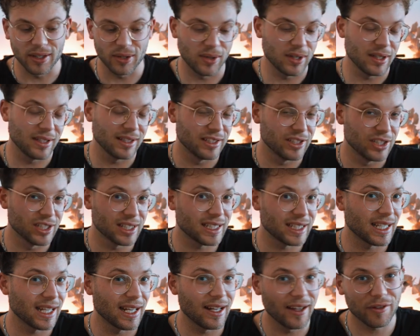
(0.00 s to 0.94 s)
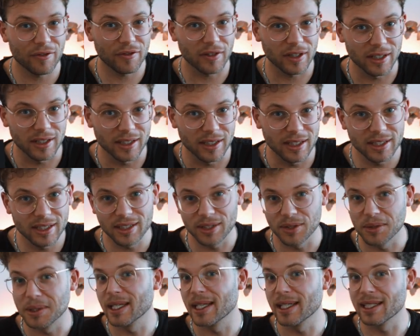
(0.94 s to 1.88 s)
You just can have an idea,
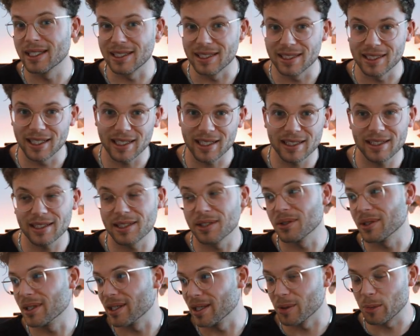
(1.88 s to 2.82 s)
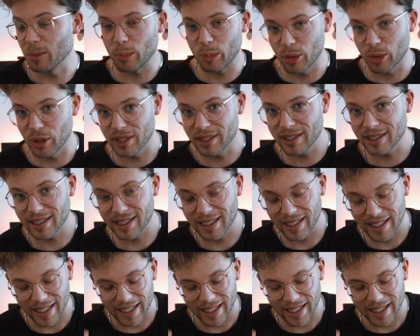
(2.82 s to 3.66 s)
you can design it, you can print it,